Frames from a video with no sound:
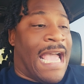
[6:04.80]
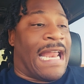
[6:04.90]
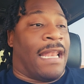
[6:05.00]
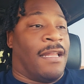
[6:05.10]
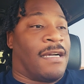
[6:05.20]
had
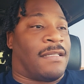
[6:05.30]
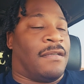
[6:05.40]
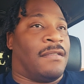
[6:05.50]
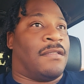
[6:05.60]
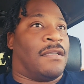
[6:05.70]
I looked
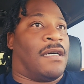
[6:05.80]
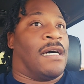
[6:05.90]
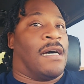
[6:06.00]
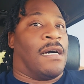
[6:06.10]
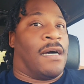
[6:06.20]

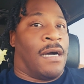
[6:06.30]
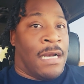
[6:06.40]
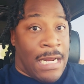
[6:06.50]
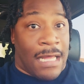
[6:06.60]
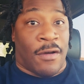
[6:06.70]

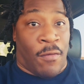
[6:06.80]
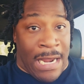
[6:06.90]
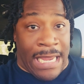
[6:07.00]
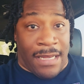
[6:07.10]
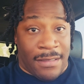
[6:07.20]
another
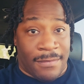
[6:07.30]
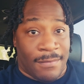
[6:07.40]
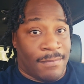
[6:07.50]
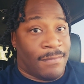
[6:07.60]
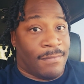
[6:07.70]
way,
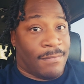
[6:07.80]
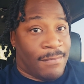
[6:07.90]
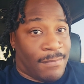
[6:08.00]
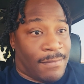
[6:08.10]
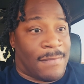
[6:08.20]

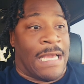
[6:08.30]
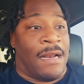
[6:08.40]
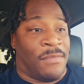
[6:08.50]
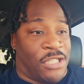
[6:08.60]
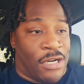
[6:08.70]

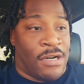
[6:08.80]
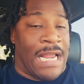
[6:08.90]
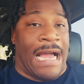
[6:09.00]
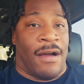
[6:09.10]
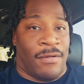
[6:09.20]
and I'm sure
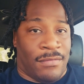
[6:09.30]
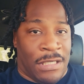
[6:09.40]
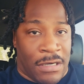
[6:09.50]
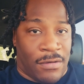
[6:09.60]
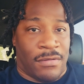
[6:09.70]
y'all,
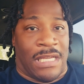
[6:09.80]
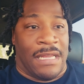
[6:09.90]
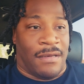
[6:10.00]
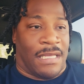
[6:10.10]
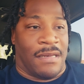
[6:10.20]
you know,
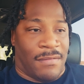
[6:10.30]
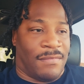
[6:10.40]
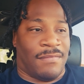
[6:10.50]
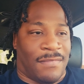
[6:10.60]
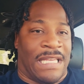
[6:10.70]
can can
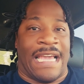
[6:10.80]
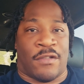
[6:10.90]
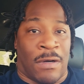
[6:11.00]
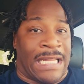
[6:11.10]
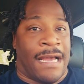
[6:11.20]

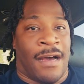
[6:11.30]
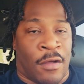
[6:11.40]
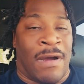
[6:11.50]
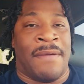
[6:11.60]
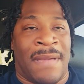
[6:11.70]
guess what that
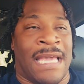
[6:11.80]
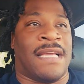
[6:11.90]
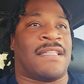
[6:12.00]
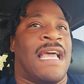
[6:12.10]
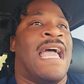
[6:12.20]
other way
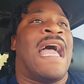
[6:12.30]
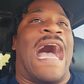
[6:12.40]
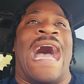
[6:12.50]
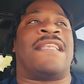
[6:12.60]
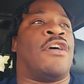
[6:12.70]
means,
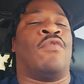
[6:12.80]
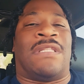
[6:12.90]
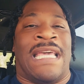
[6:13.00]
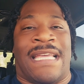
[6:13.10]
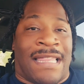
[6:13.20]
I
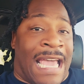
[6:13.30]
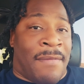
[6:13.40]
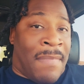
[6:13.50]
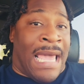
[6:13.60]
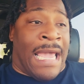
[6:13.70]
don't think
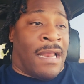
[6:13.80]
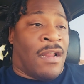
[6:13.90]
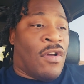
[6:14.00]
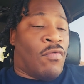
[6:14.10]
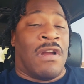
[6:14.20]
that man
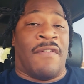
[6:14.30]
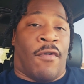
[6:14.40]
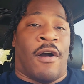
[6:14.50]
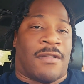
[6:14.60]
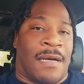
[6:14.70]
would have
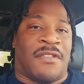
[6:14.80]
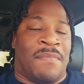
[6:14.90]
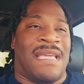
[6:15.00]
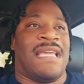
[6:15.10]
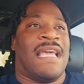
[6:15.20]
walked up to
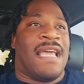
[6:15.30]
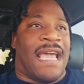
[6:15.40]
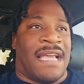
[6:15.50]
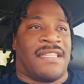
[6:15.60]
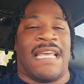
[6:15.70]
me
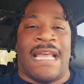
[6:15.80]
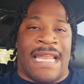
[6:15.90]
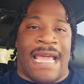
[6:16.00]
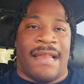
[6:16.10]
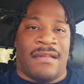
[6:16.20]
and said
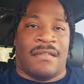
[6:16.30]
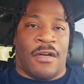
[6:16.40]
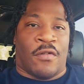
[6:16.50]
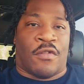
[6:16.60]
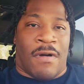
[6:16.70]
that
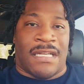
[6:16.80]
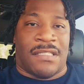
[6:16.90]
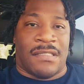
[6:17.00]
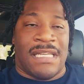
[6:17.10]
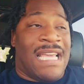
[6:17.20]
those
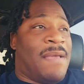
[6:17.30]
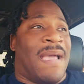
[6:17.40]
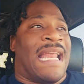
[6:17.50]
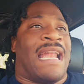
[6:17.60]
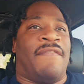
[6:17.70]
questions. He
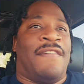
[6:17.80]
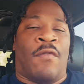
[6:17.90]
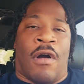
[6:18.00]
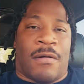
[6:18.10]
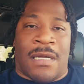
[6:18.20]
may not have
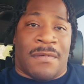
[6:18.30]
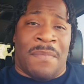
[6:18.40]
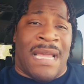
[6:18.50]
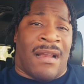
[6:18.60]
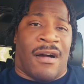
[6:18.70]
even walked up
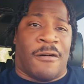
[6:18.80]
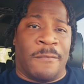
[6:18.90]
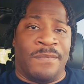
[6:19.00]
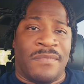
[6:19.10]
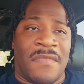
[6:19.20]
to me at all.
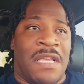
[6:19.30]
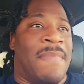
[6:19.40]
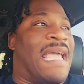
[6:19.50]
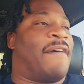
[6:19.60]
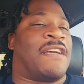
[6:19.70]
He
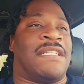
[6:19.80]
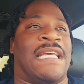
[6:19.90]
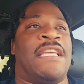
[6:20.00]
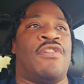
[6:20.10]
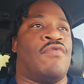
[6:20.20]
may have
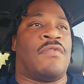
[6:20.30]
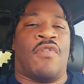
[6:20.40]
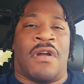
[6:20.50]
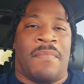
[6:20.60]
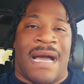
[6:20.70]
continued
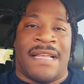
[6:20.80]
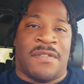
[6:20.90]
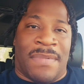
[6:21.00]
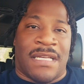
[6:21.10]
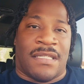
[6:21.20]
going about
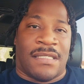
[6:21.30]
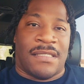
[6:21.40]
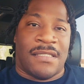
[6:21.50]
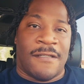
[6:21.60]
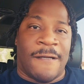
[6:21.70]
his
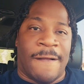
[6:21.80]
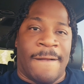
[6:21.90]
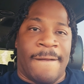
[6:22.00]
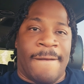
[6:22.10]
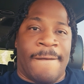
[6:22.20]
business.
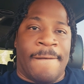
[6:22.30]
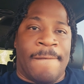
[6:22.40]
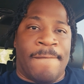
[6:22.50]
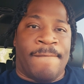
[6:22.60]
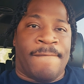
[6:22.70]

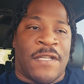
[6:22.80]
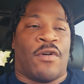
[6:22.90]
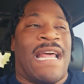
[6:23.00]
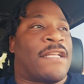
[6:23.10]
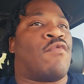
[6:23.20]

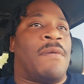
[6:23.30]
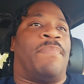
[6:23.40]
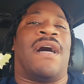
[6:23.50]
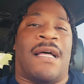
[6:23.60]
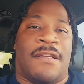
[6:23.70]
So that's what
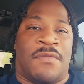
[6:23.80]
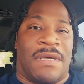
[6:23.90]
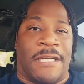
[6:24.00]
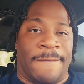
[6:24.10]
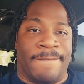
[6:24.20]
bothers
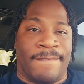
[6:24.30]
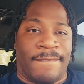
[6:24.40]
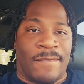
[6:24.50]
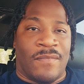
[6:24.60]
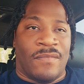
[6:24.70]
me.
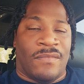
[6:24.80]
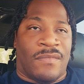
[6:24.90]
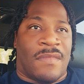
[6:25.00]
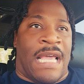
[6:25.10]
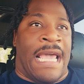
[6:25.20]

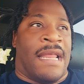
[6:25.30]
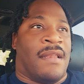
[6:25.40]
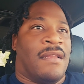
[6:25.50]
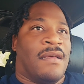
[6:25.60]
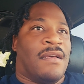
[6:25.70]

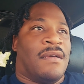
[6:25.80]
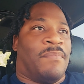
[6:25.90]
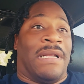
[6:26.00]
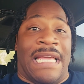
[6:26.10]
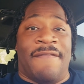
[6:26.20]
And
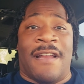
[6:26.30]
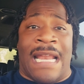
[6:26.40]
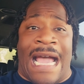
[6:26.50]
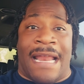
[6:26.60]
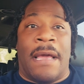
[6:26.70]
believe it or
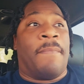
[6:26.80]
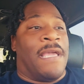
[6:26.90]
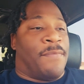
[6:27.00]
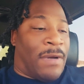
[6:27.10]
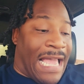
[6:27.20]
not,
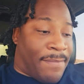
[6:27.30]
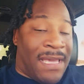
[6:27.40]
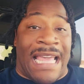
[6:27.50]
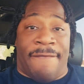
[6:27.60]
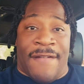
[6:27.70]
people like
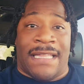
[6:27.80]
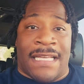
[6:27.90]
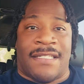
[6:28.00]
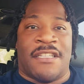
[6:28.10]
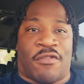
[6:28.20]
me that fit
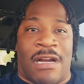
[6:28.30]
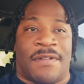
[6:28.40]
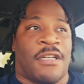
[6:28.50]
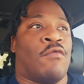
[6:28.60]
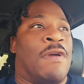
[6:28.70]
this
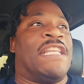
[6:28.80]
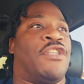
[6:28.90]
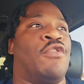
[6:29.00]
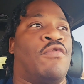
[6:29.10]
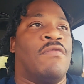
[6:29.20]
description, we do